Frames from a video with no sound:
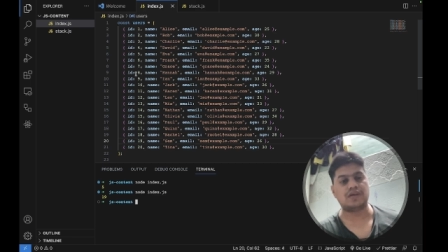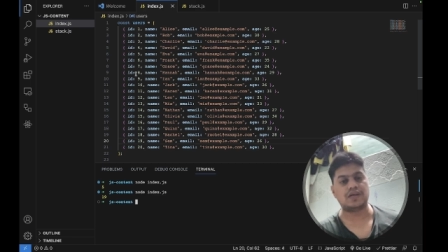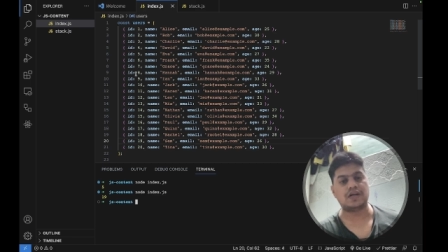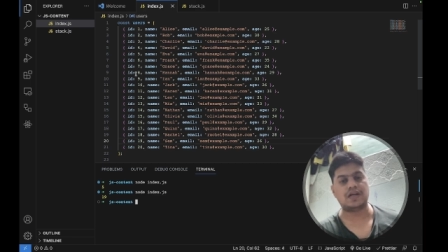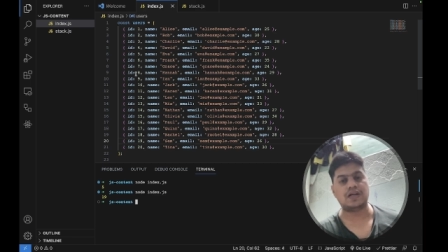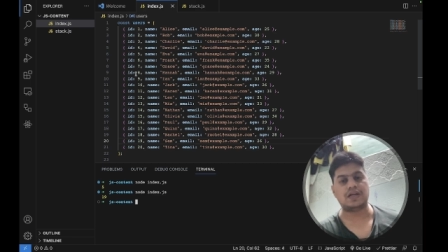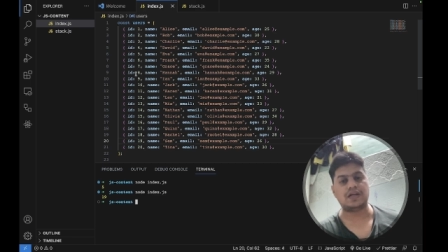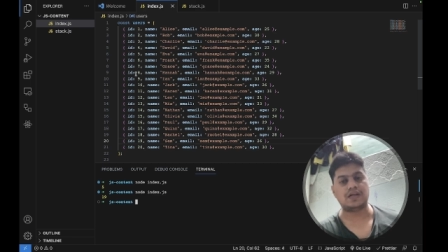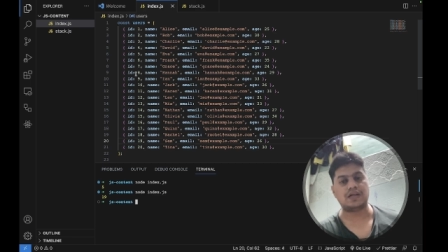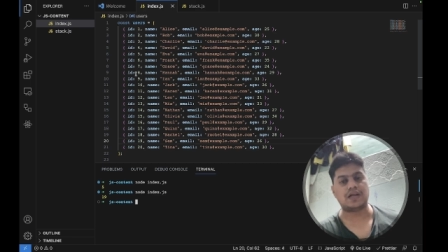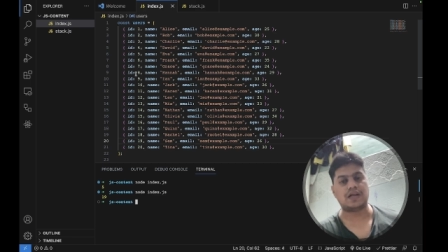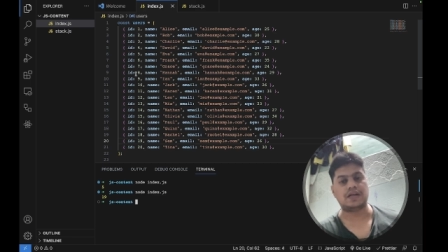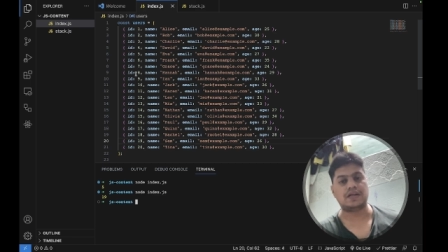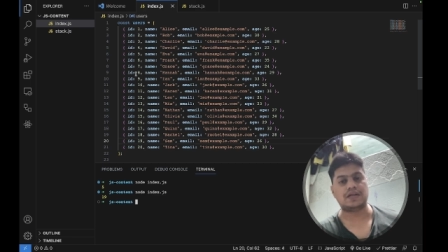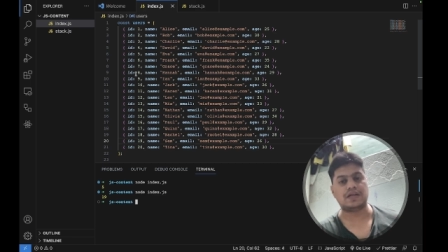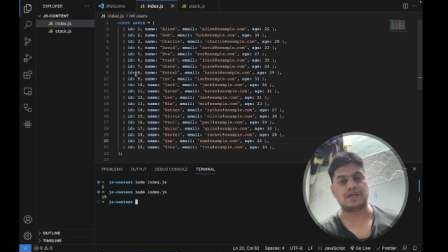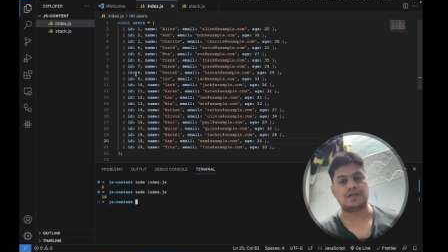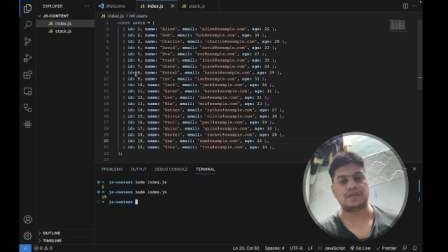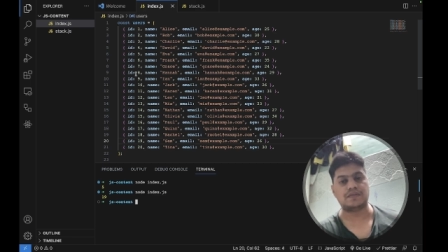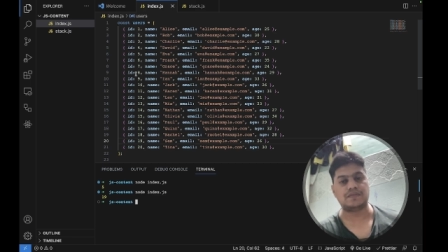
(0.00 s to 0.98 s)
are getting
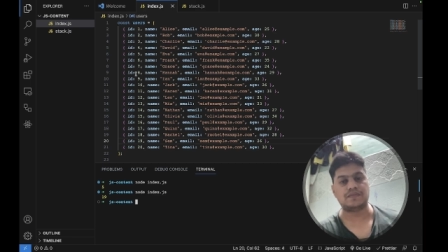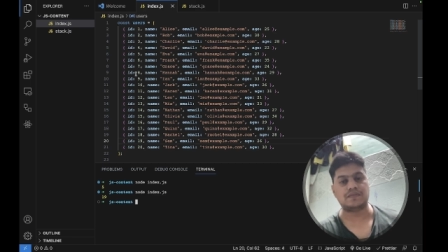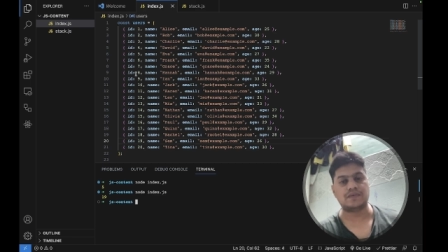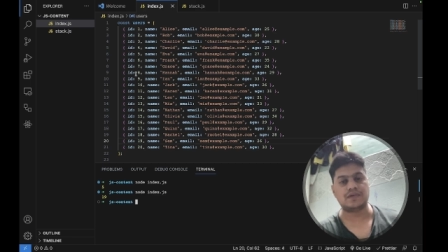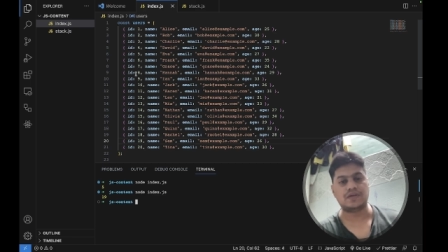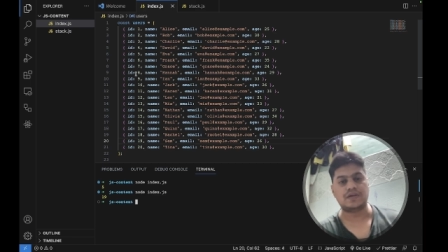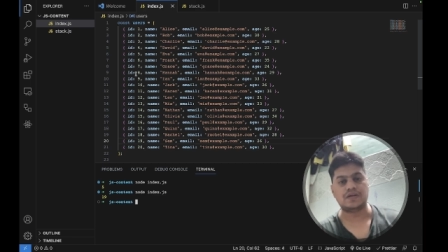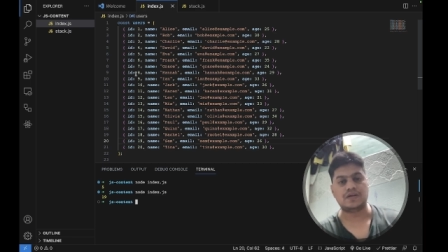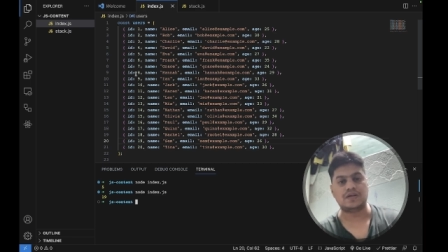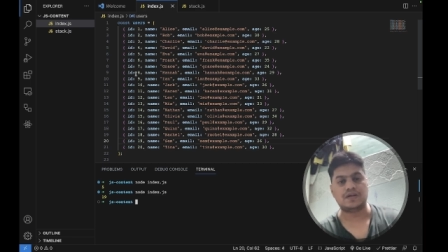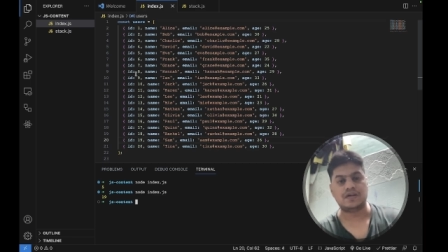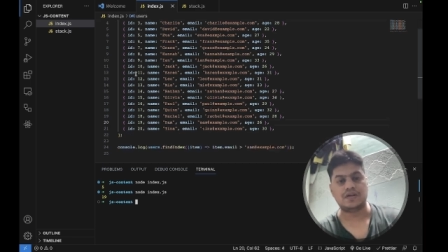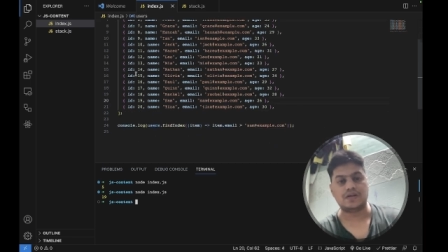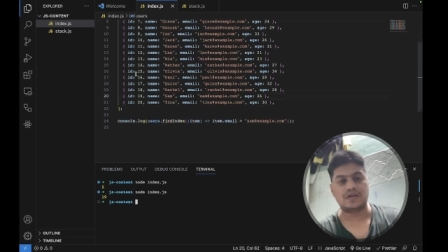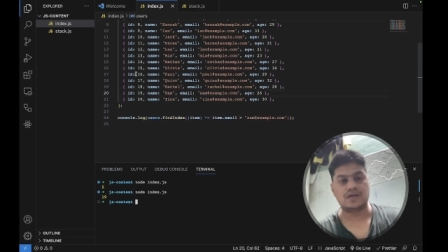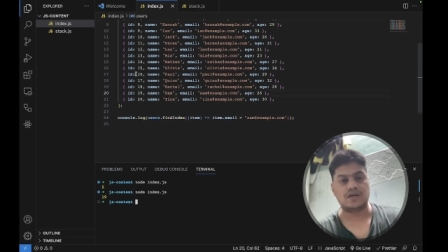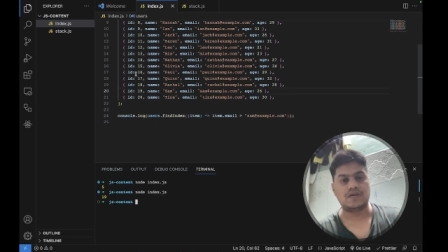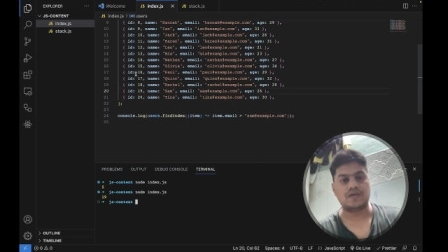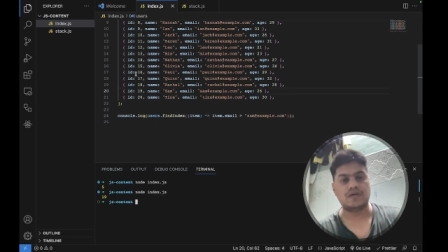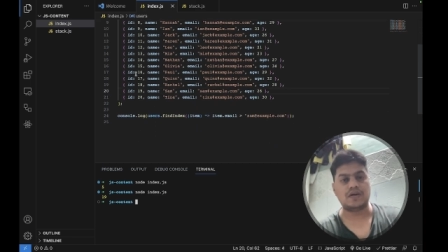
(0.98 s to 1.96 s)
19.
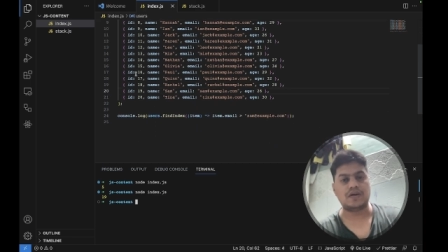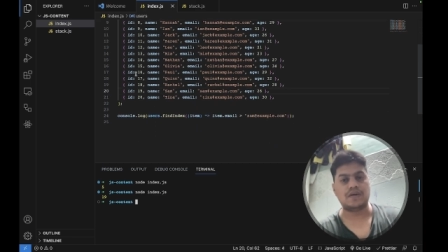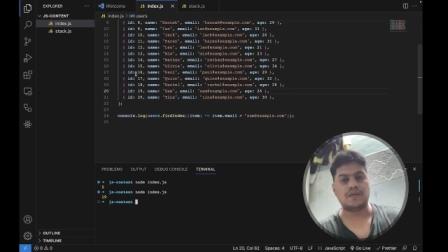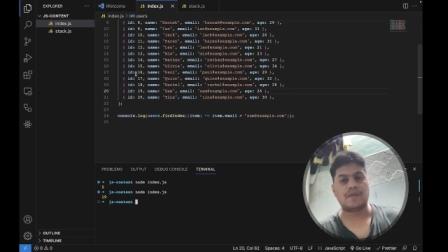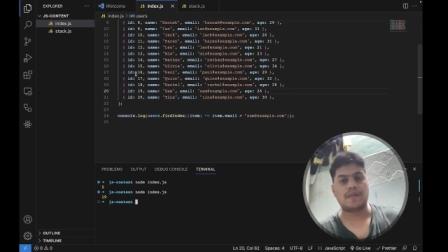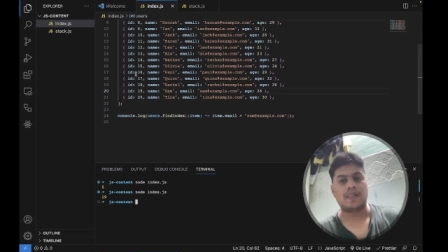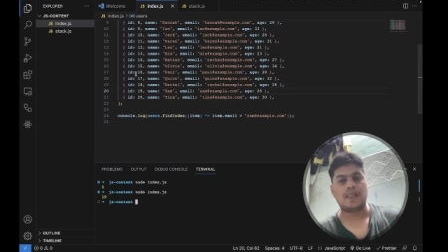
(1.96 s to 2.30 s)
Okay.